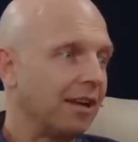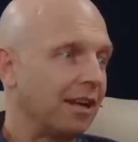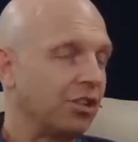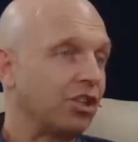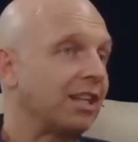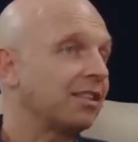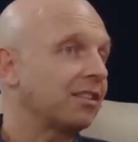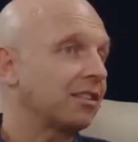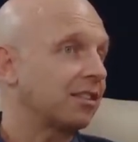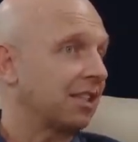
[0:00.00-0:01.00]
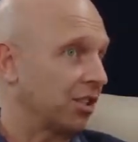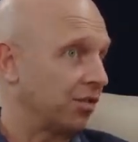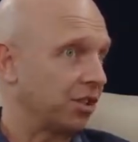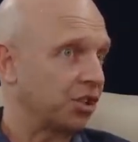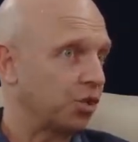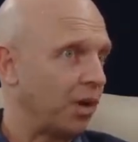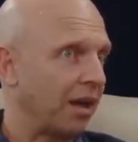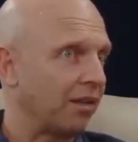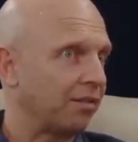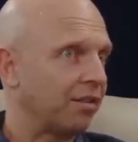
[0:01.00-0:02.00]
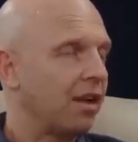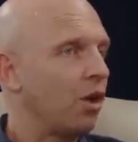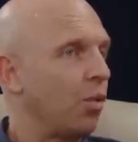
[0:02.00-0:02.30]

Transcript: uh, Genesis 6, verse 12,